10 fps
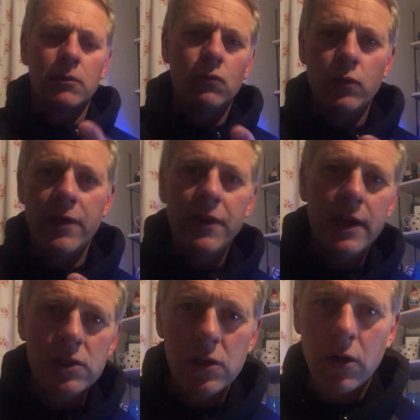With
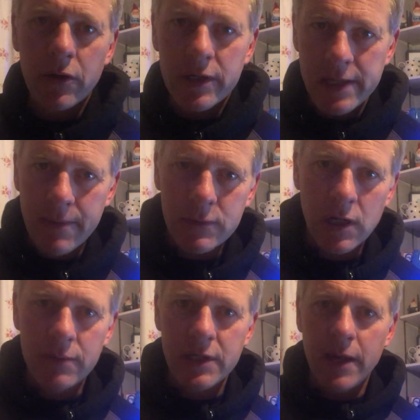this, you've got your exam
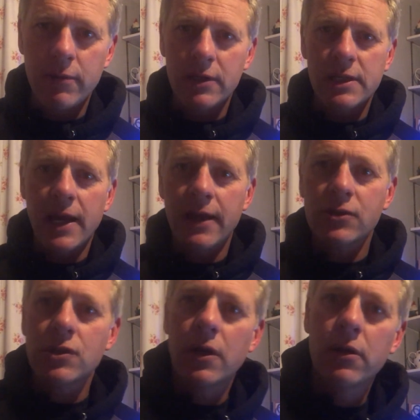timetable
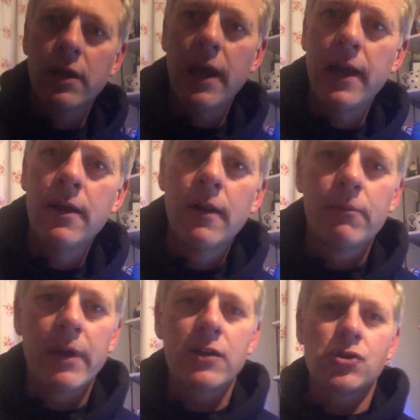attached. Okay,
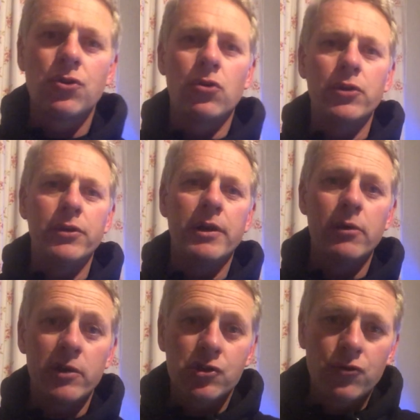make sure you know
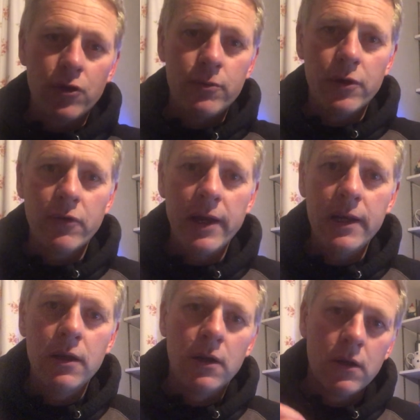which group you're
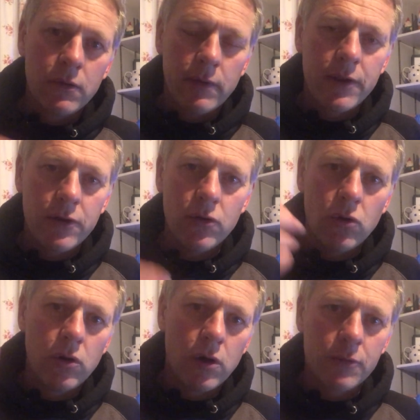in, whether
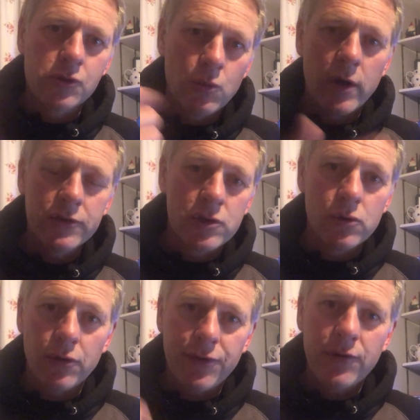you're option 1,
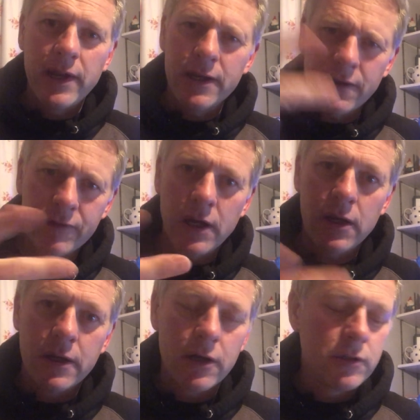2 or 3, and I've
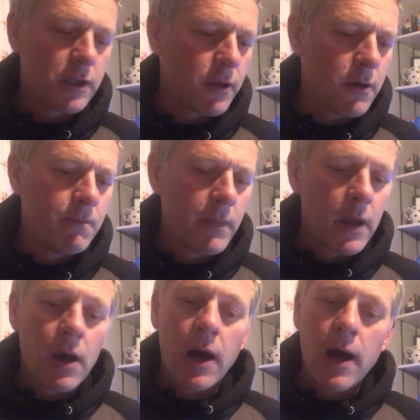color coded them.
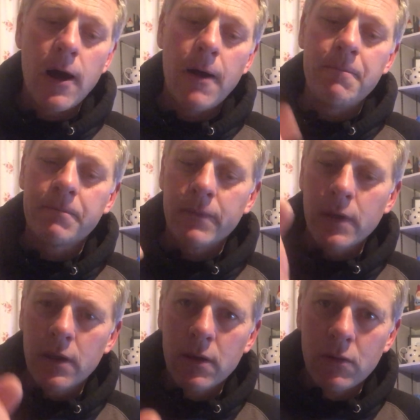
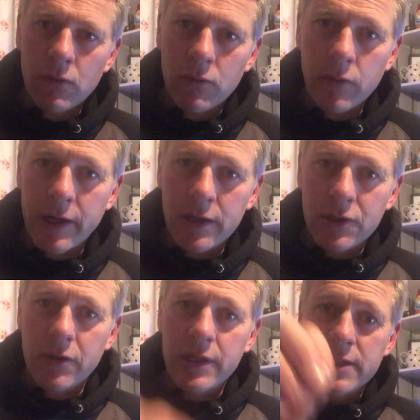We're going to
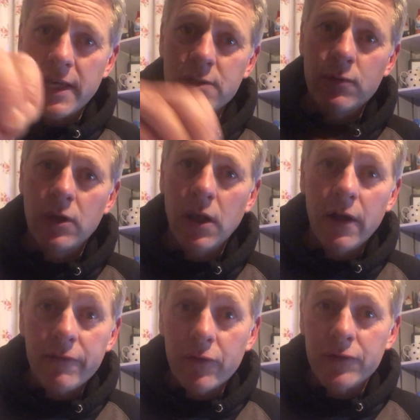do the assessment
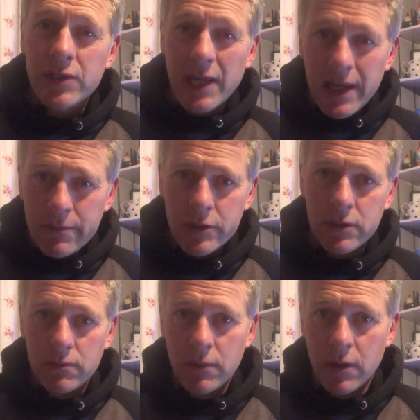live on
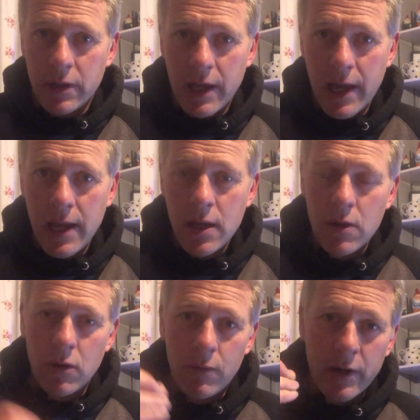Teams, okay,
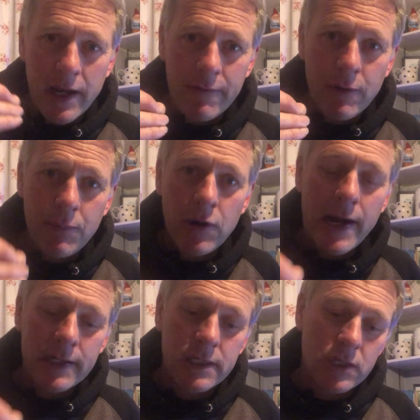and we're going to have a
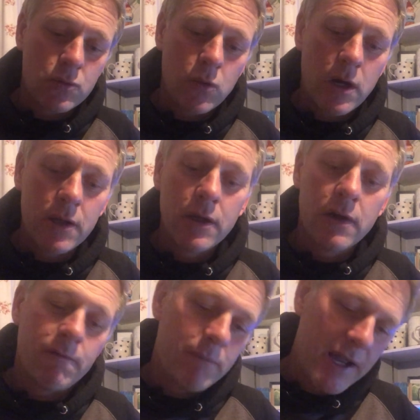practice one,
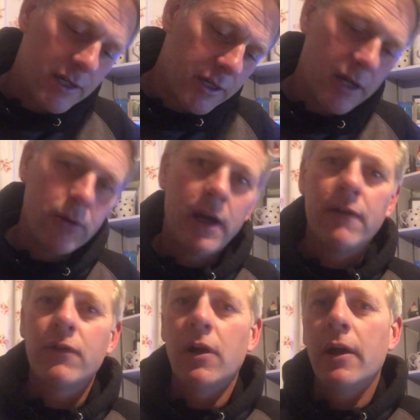made a note,
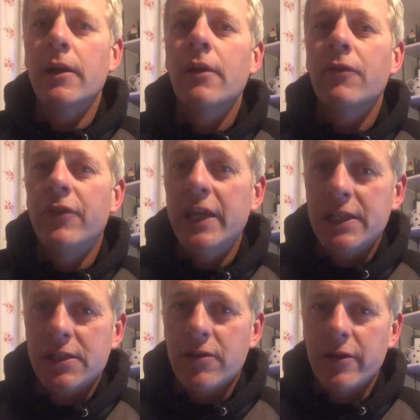haven't I,
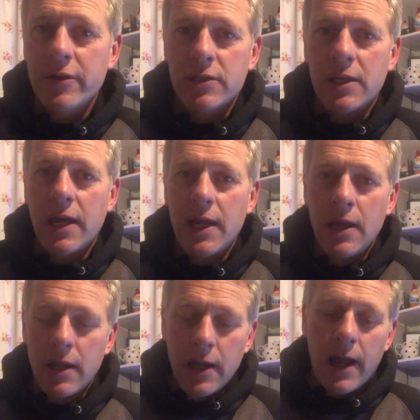this Thursday
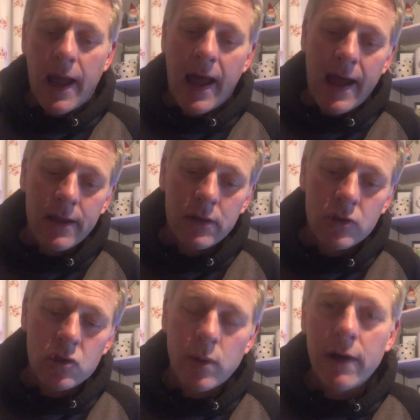at
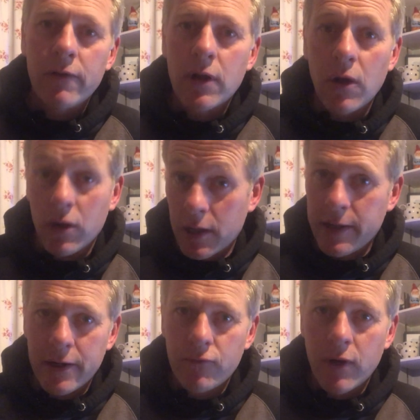12 o'clock, and
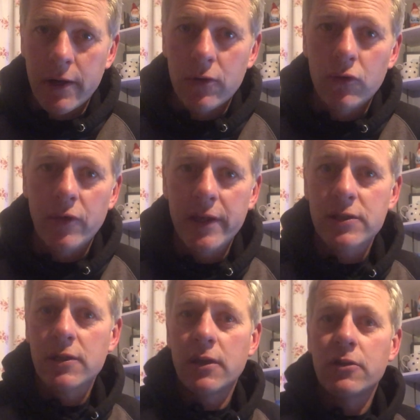I'm going to write all
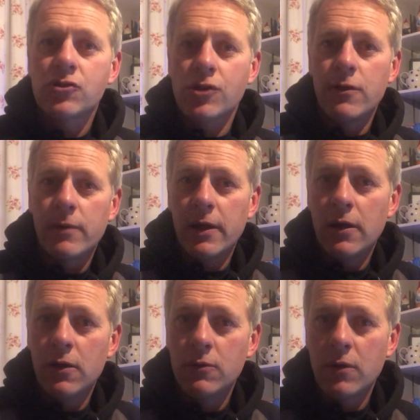this and show my
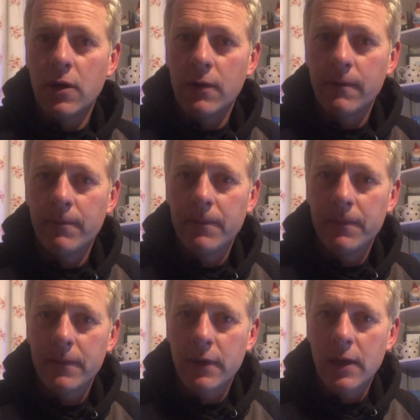homework,
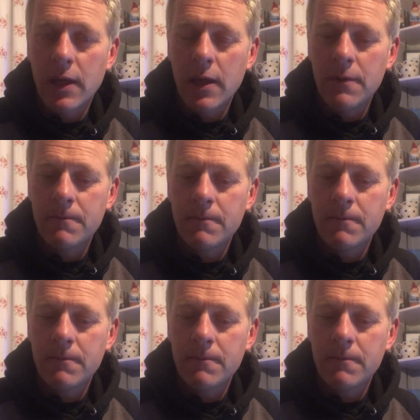okay.